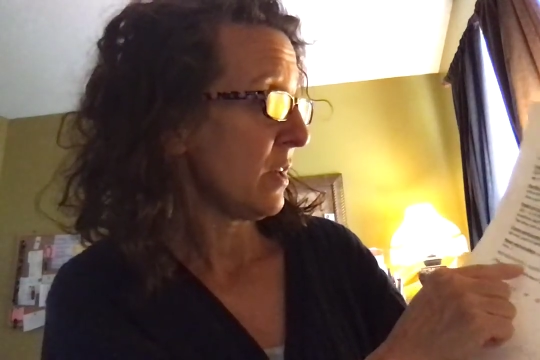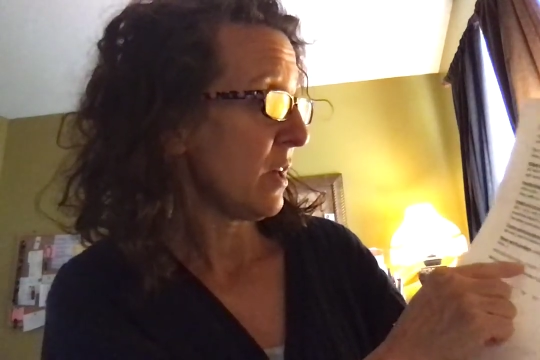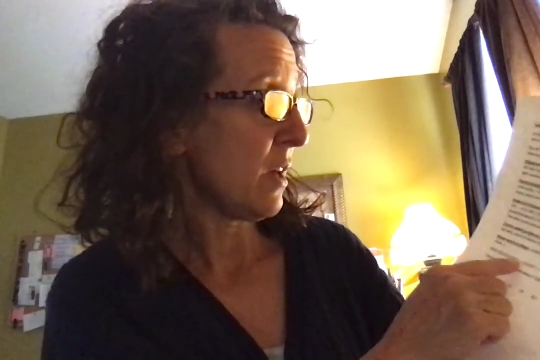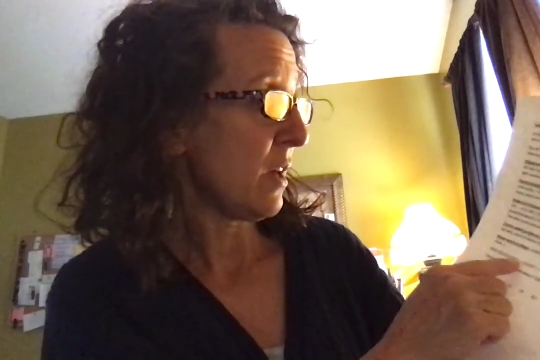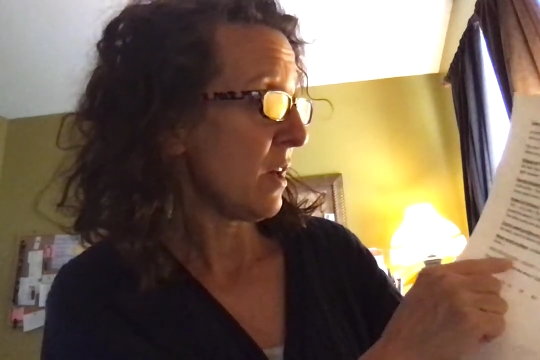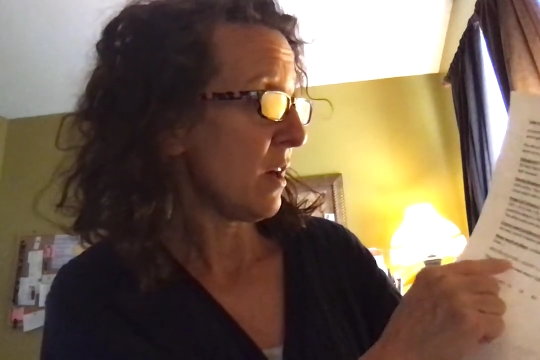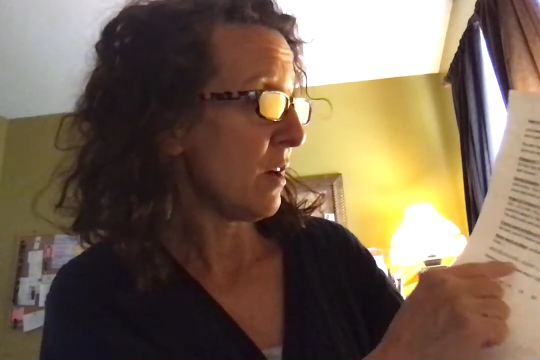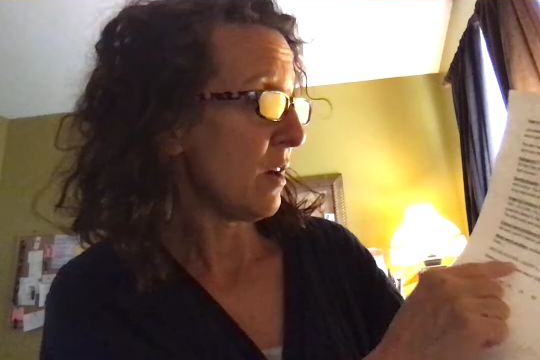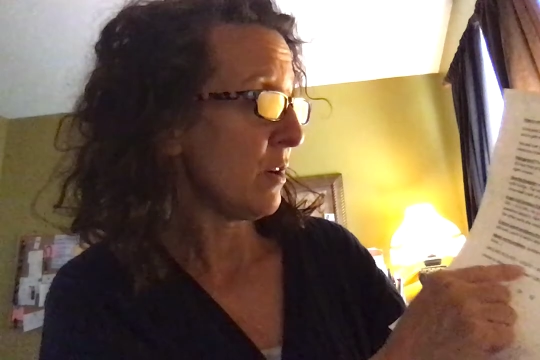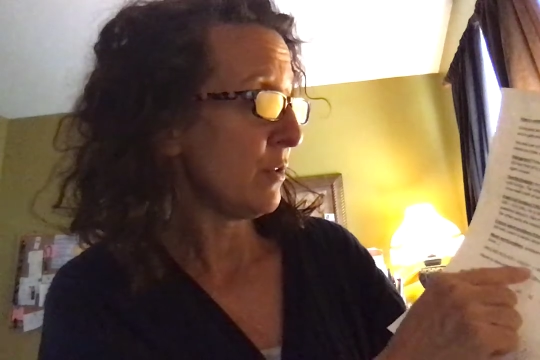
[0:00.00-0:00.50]

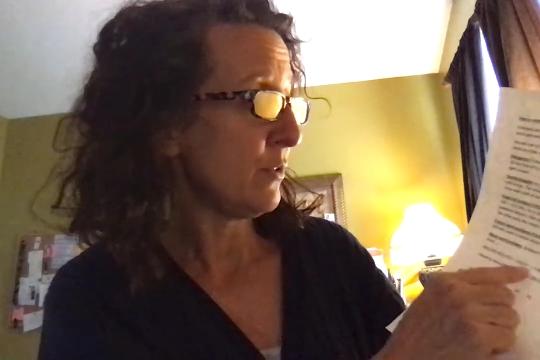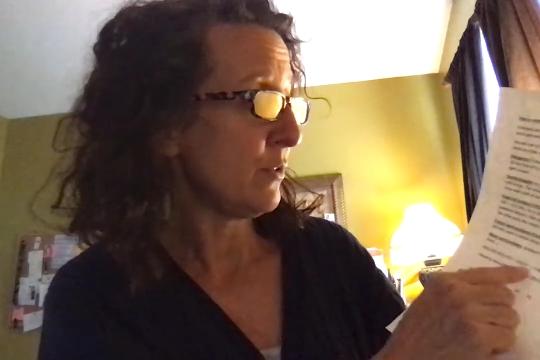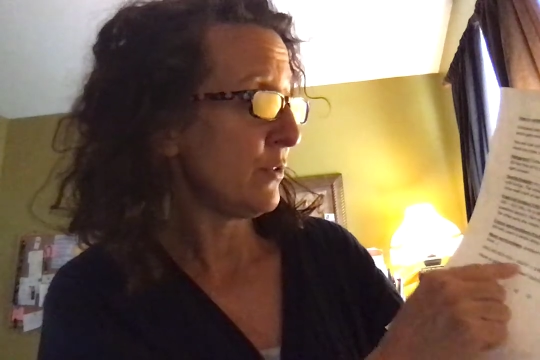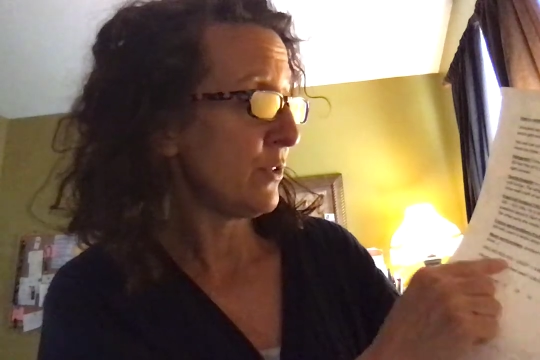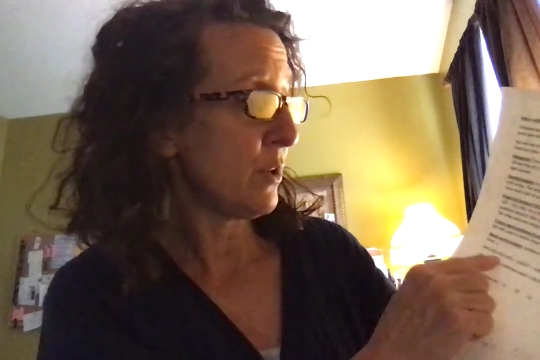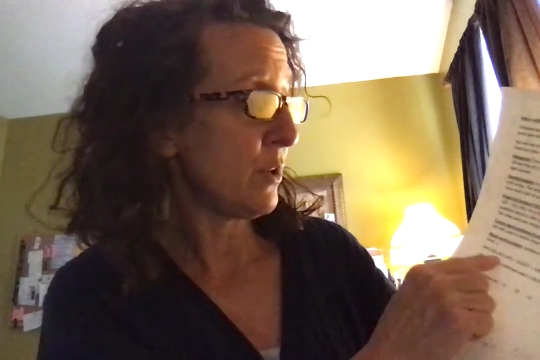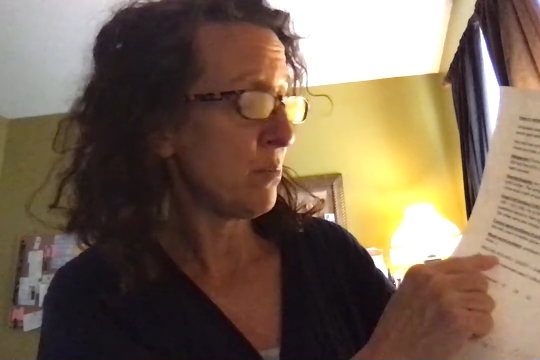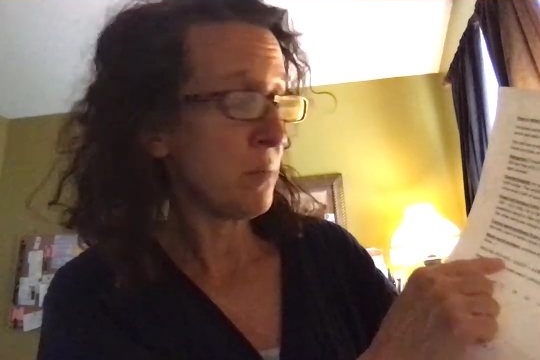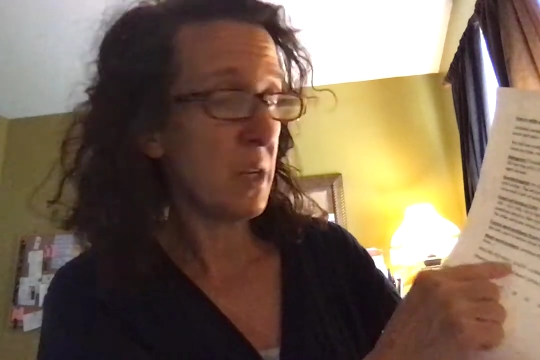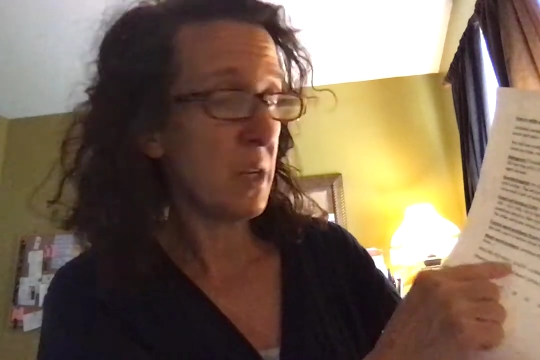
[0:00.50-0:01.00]
of
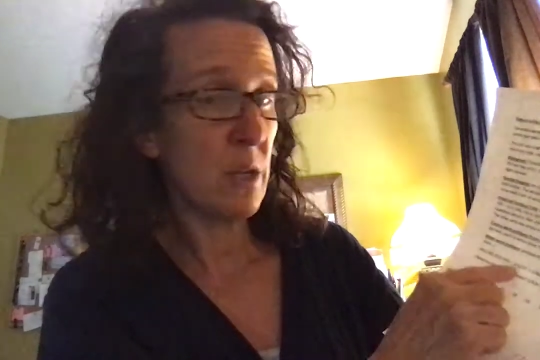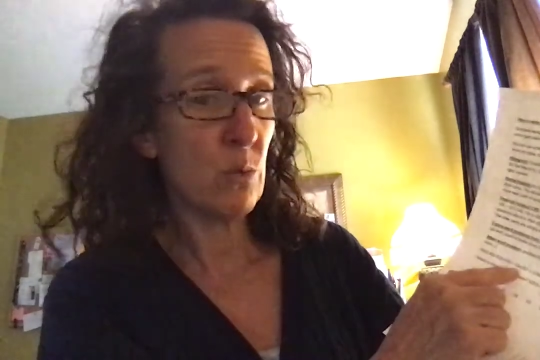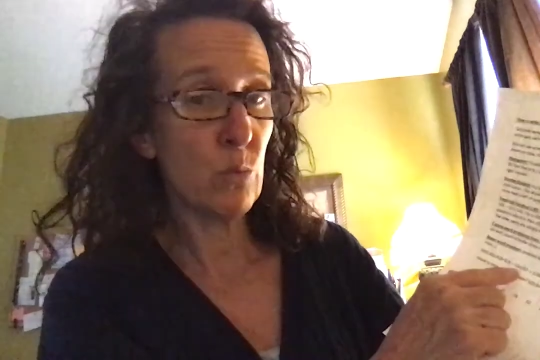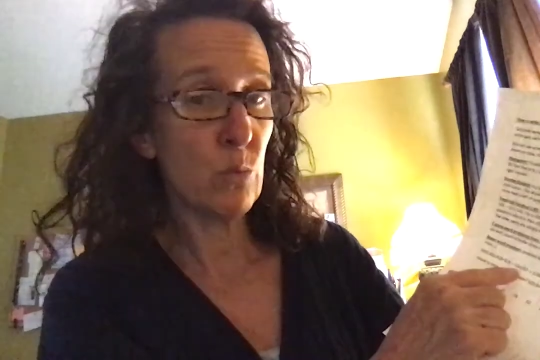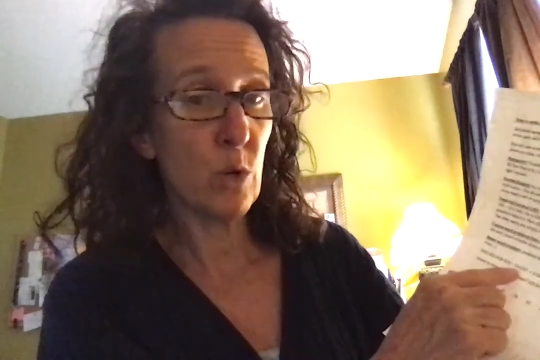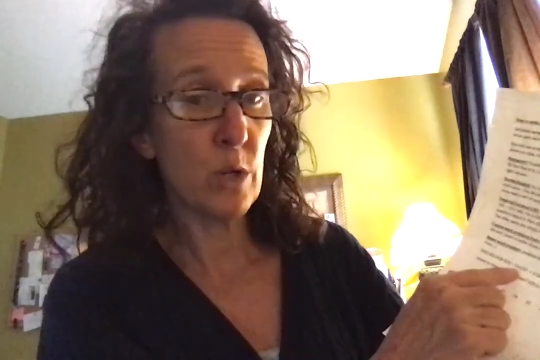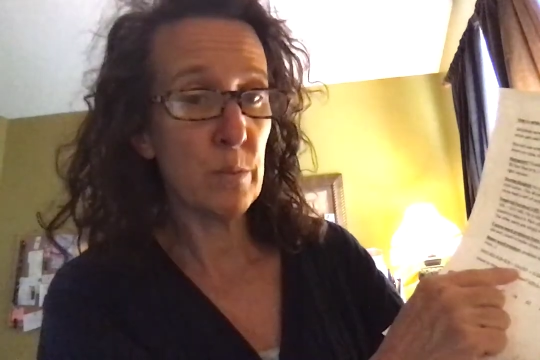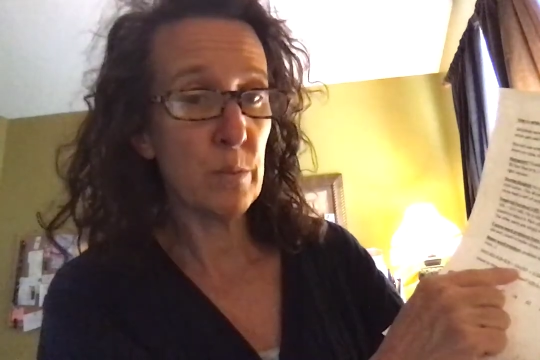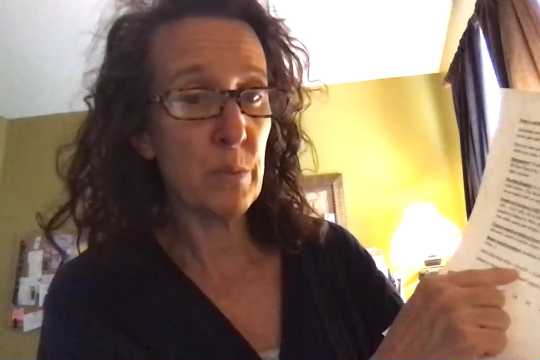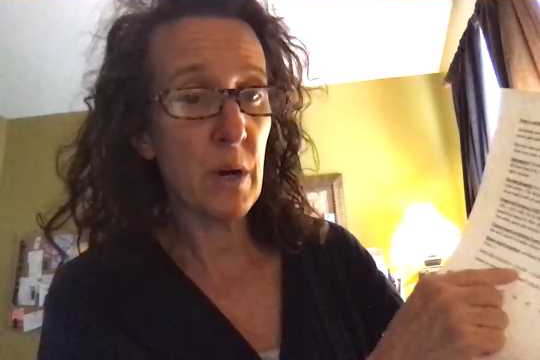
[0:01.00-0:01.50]
the mean
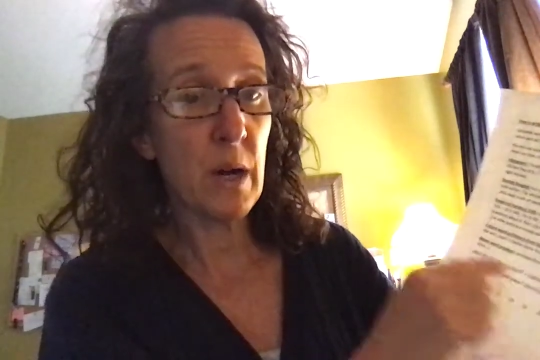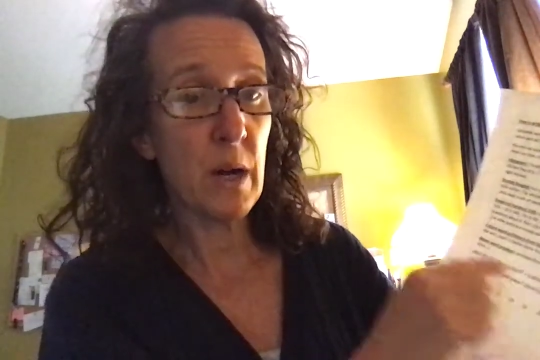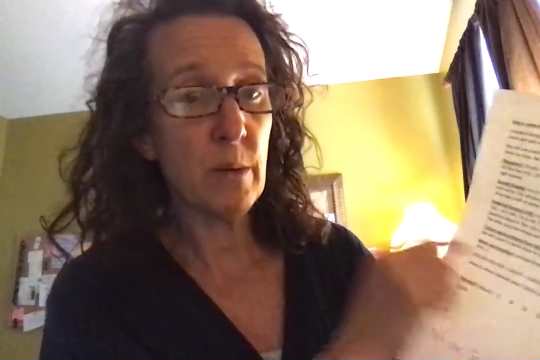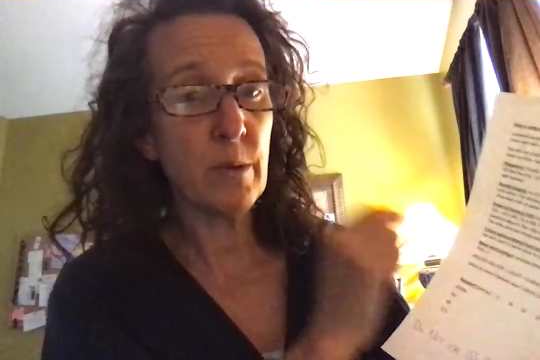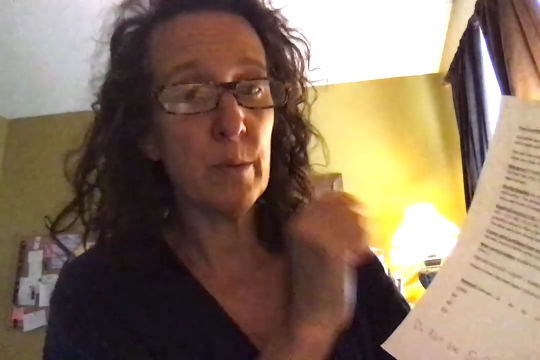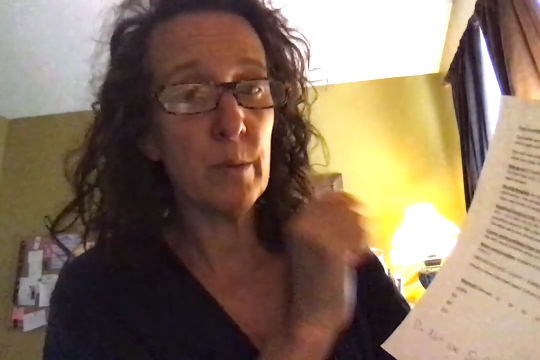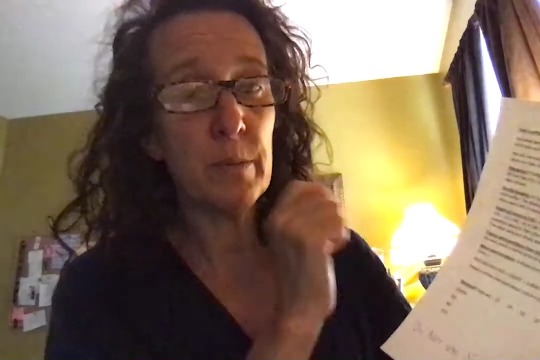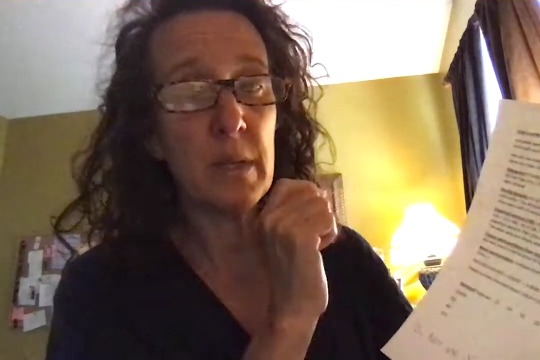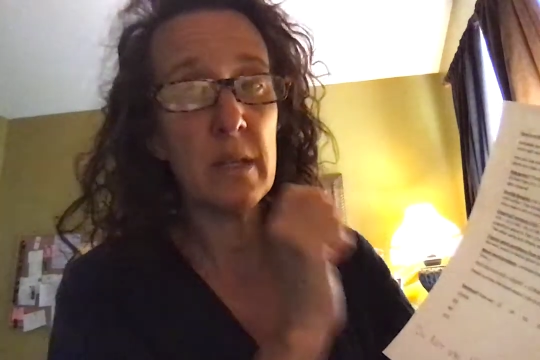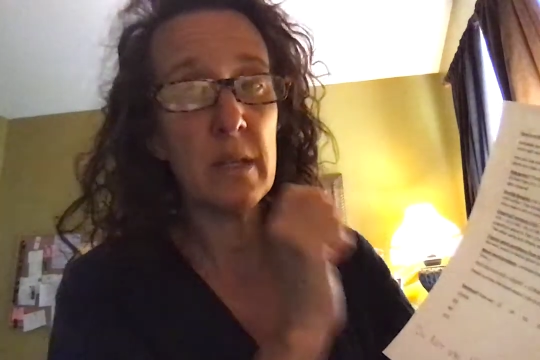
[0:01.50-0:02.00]
word
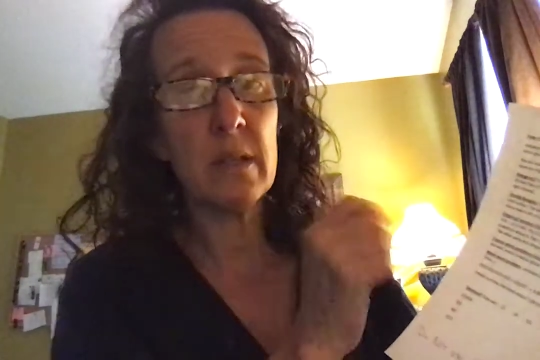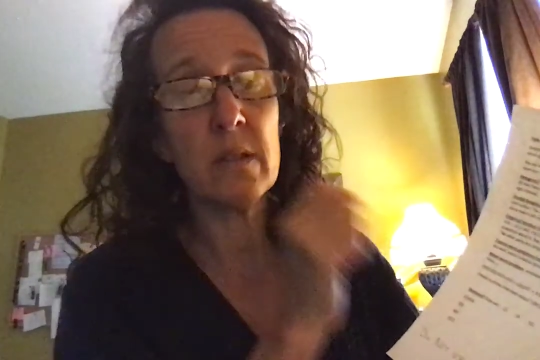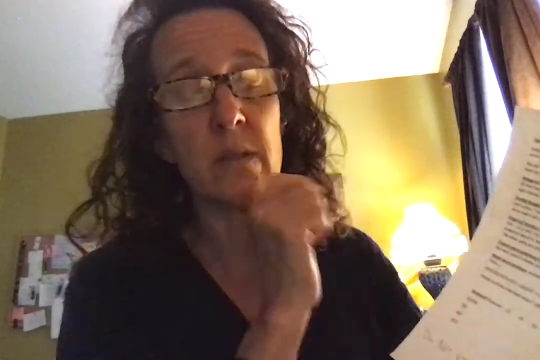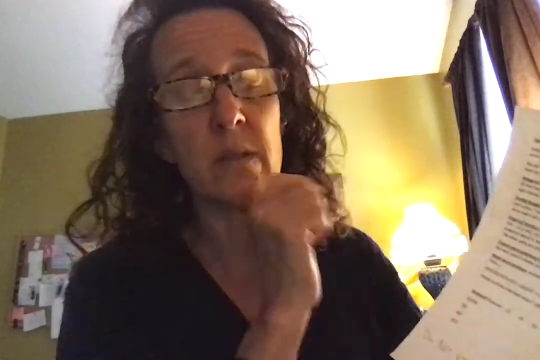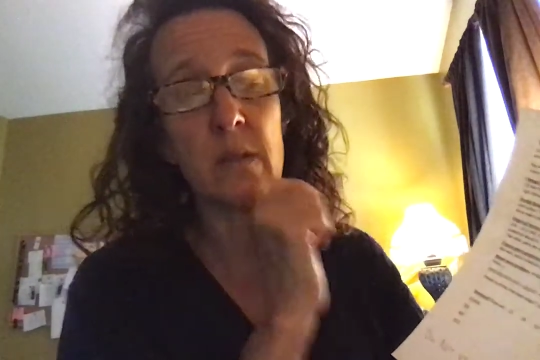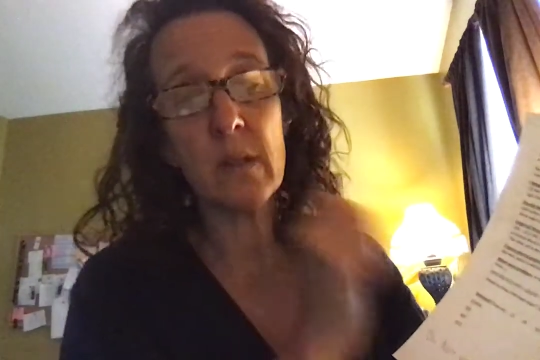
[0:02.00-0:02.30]
problem is